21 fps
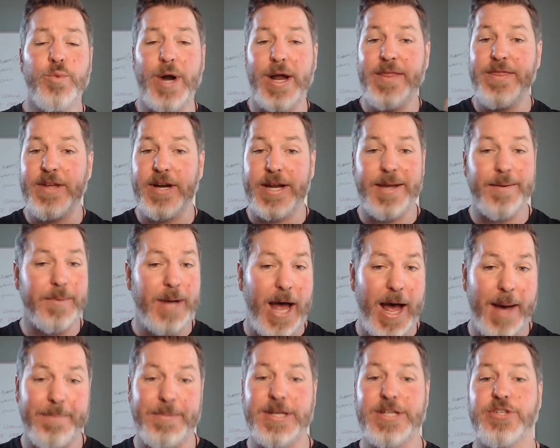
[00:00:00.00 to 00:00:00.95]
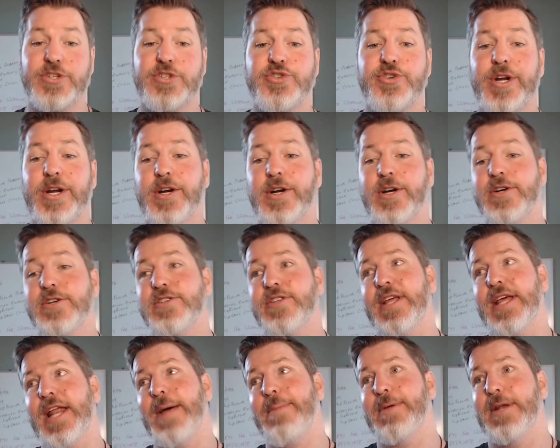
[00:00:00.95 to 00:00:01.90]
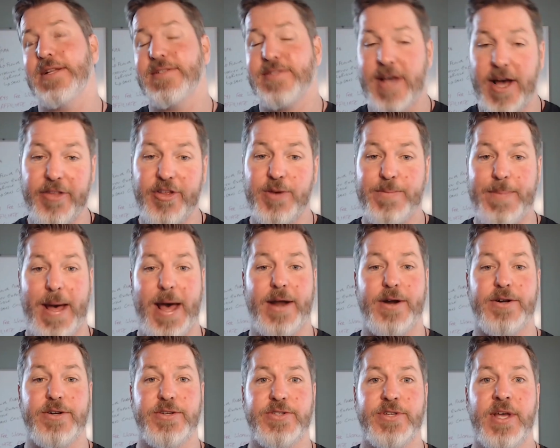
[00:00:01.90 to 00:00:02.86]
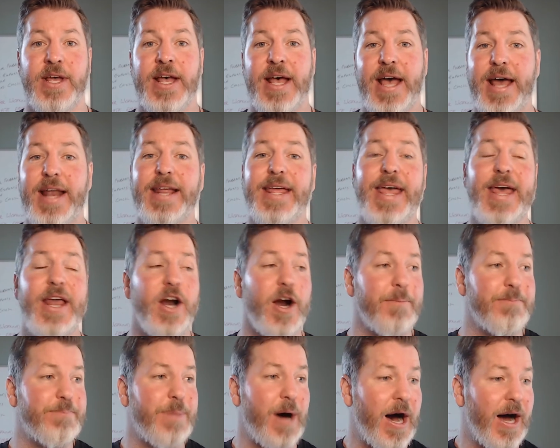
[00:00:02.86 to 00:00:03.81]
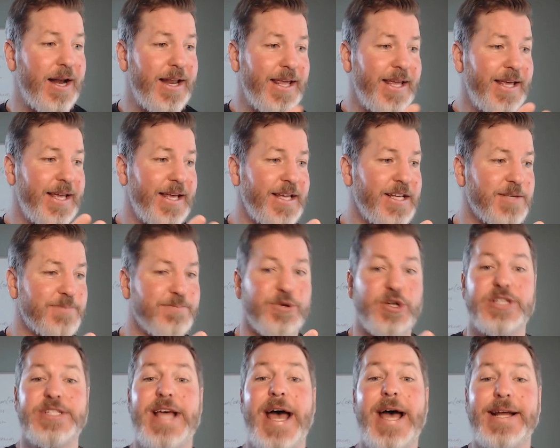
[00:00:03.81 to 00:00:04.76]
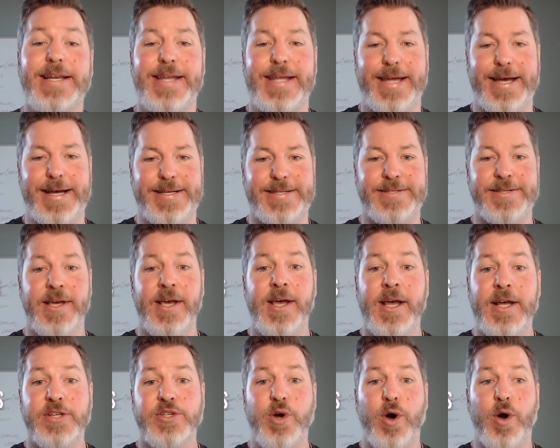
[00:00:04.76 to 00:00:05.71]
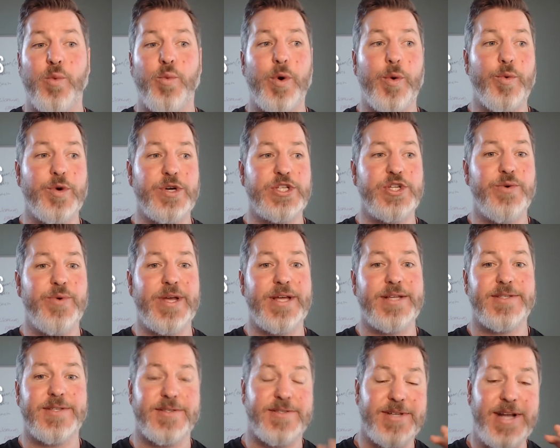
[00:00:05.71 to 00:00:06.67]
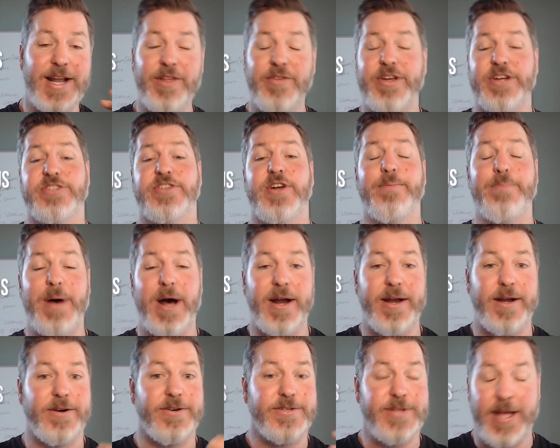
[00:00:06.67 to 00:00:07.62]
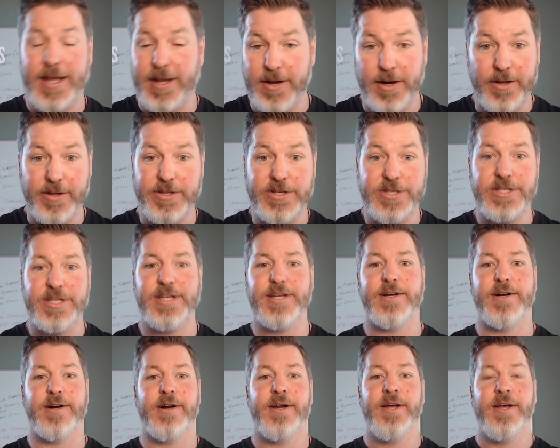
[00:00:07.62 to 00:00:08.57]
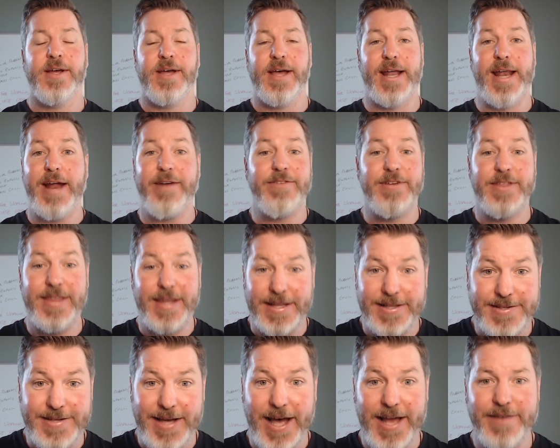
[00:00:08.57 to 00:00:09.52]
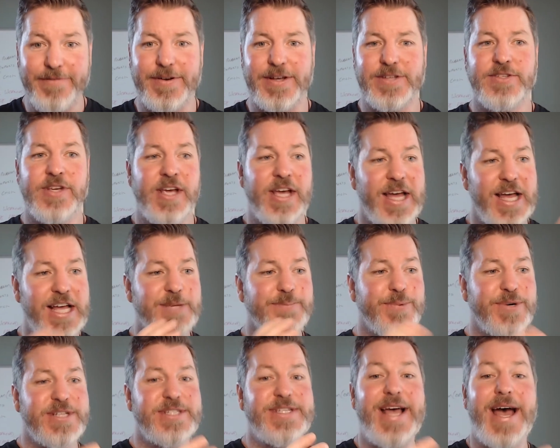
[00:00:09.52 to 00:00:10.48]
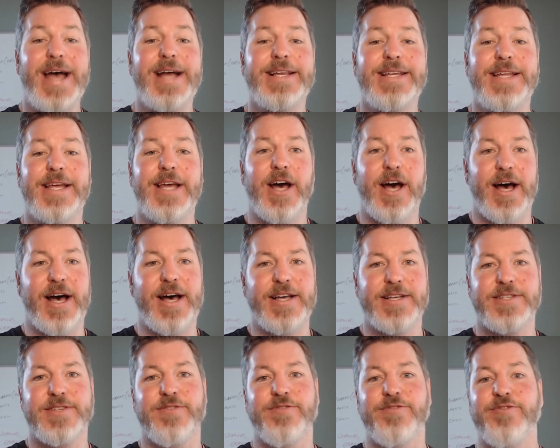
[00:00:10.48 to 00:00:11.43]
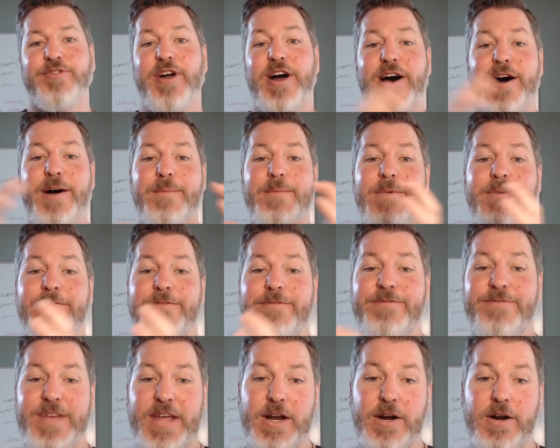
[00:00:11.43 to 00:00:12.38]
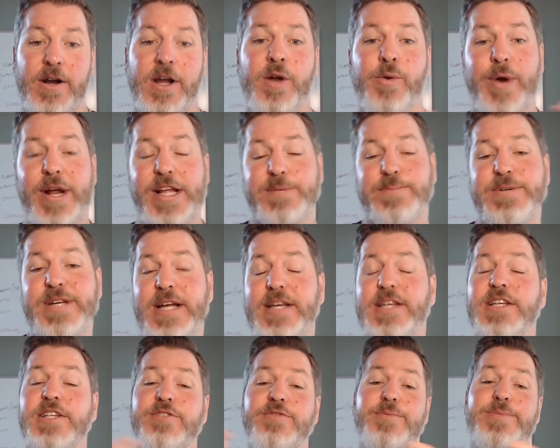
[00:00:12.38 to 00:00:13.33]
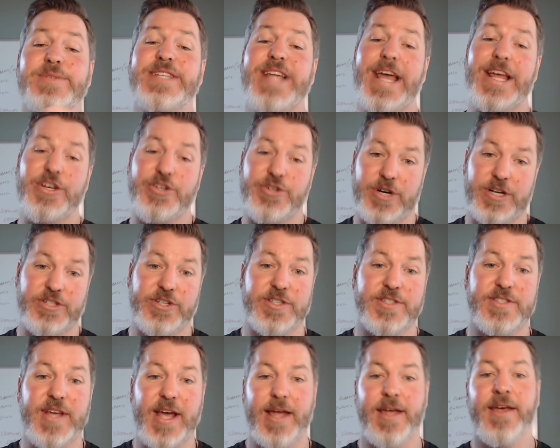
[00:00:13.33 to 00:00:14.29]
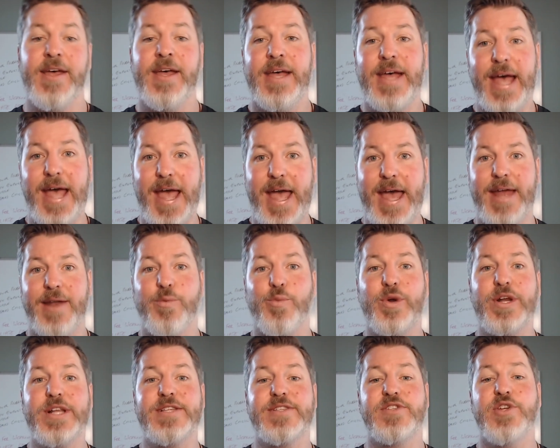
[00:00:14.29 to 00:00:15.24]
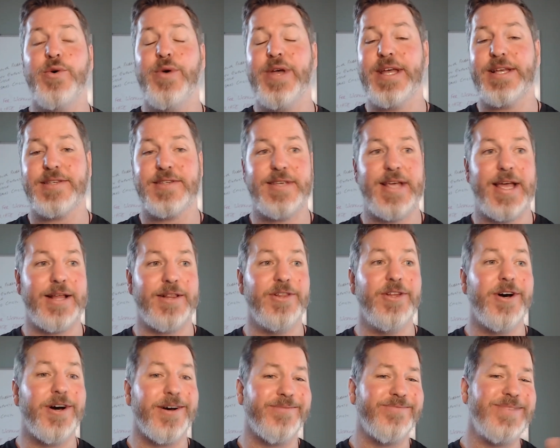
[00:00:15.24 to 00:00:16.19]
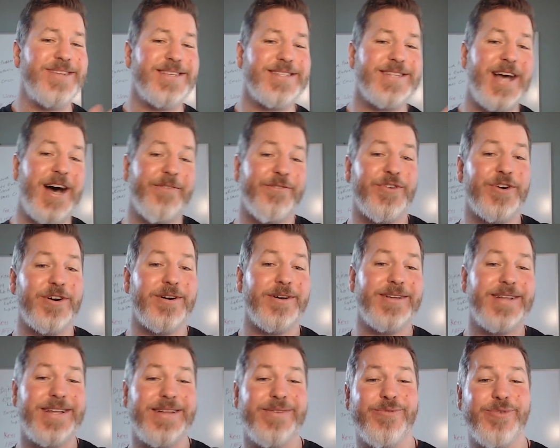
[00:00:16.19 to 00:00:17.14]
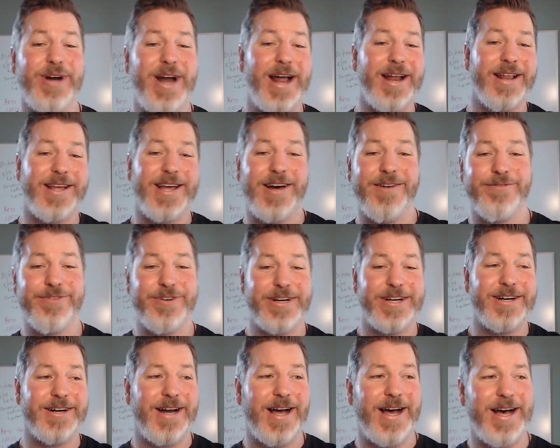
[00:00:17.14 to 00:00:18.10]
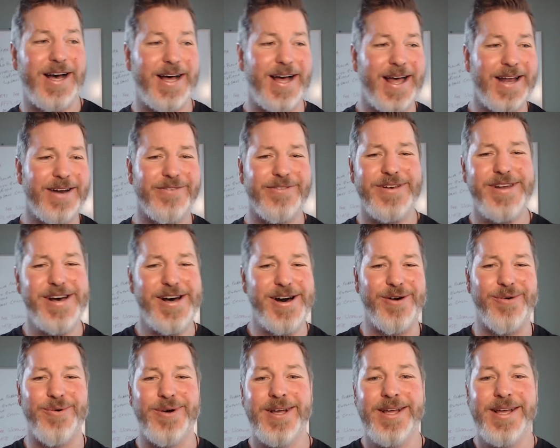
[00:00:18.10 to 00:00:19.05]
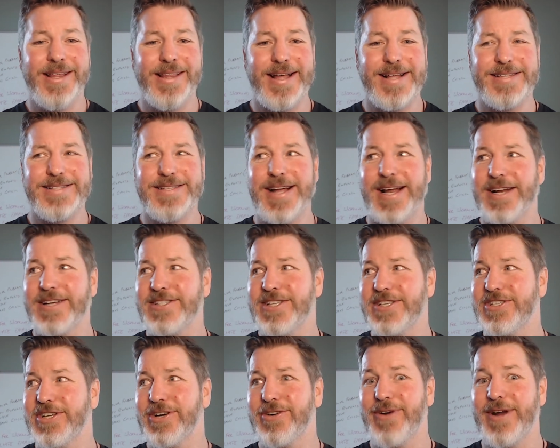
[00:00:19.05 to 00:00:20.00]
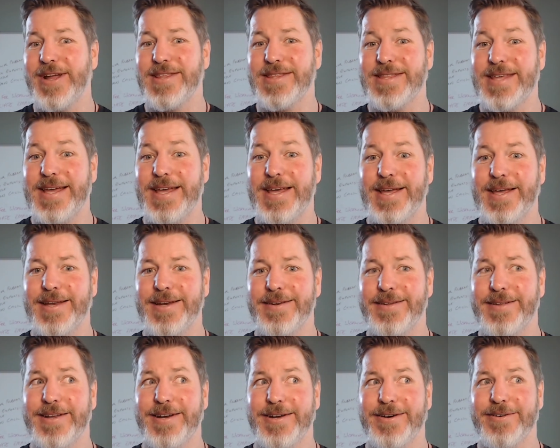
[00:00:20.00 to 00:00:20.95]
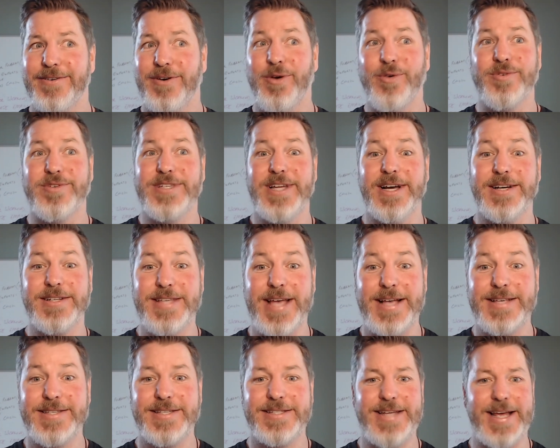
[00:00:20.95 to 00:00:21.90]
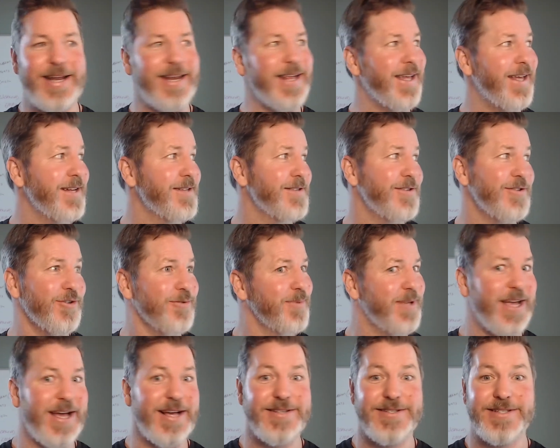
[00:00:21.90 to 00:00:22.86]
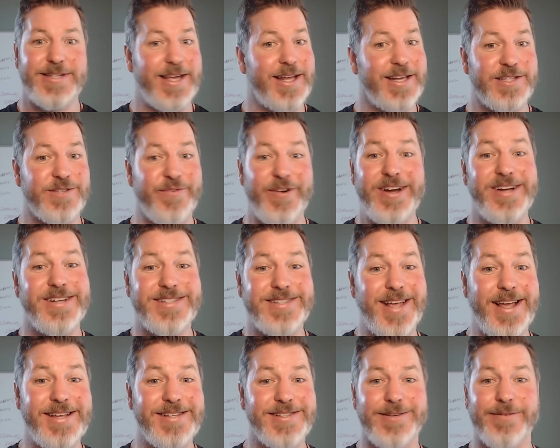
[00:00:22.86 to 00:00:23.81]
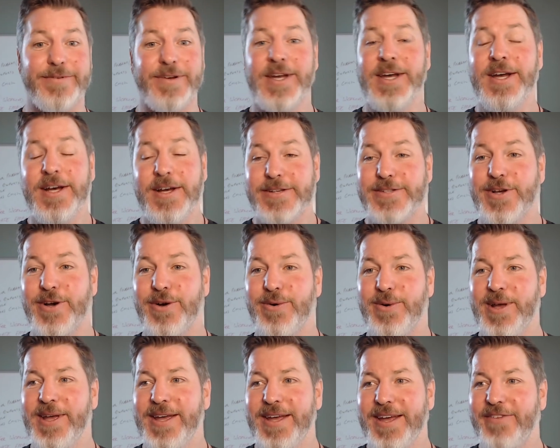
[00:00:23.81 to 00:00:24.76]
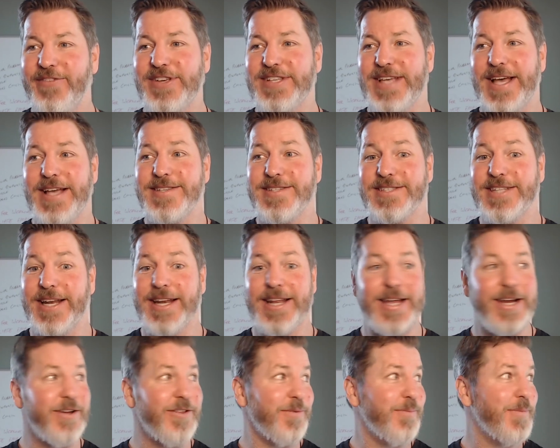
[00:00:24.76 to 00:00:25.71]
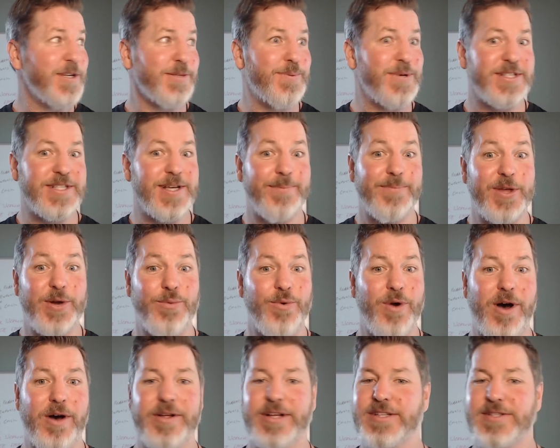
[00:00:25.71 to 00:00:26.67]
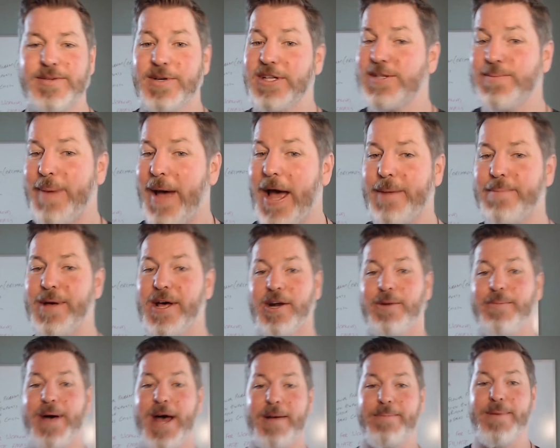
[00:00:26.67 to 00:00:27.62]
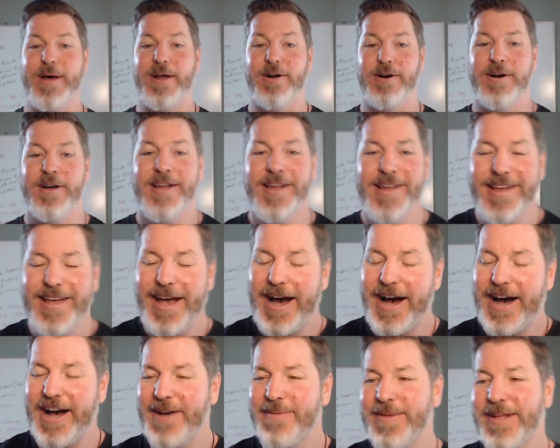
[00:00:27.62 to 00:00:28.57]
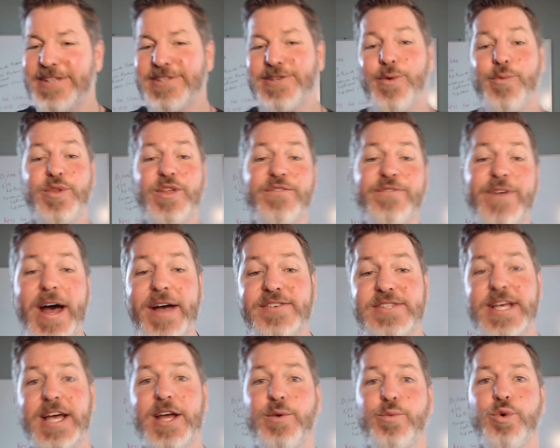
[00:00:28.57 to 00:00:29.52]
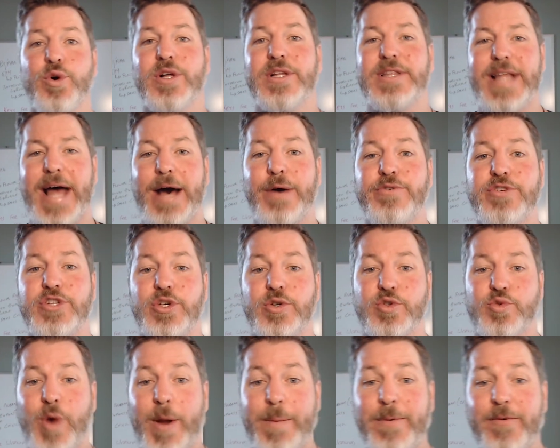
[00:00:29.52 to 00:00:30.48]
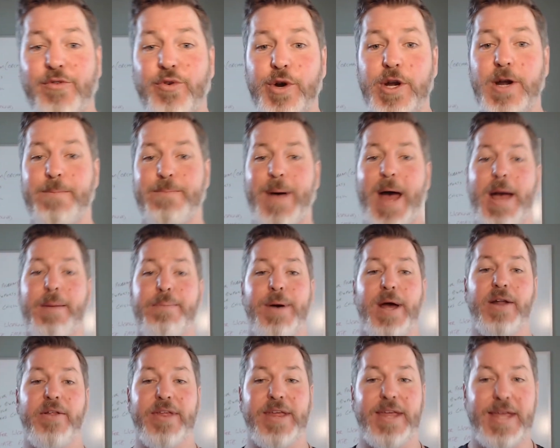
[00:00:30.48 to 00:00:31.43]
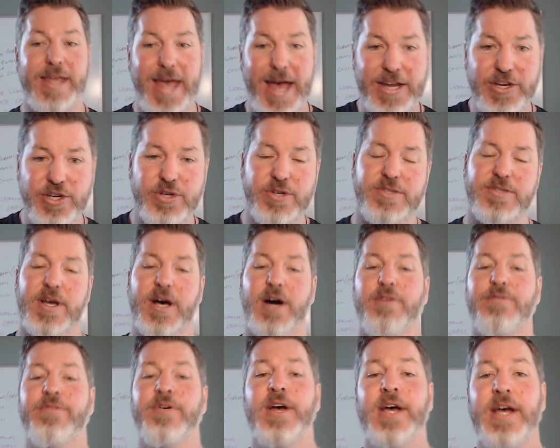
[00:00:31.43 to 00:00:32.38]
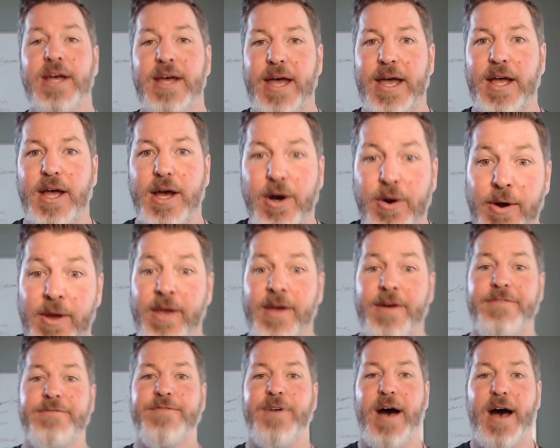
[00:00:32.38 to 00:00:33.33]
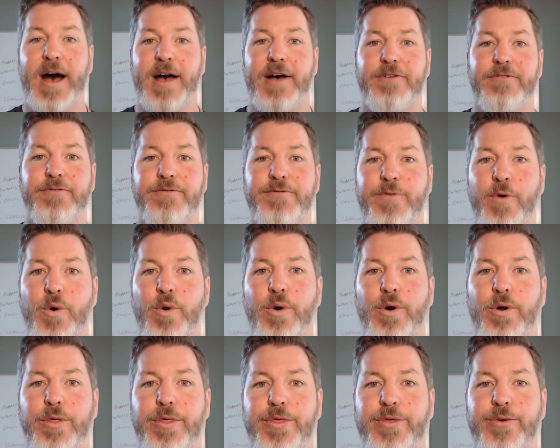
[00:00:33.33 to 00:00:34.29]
right? They can happen as triggers, or they can happen as other patterns. And again, our body is protecting us. So what we're doing is it's not only just our body, our psychology, and everything inside of us is protecting us from fear, right? It's protecting us from danger, I should say. And what it's doing is saying, look, this comfort, we're out of comfort here. I don't know. That's not such a great thing. And, or Doug's hesitating. He doesn't normally hesitate. He's very decisive. So if he's hesitating here, there must be something wrong. Let's backpedal. And so what the 5-second rule allows you is right before you're backpedaling, catch yourself and go 5, 4,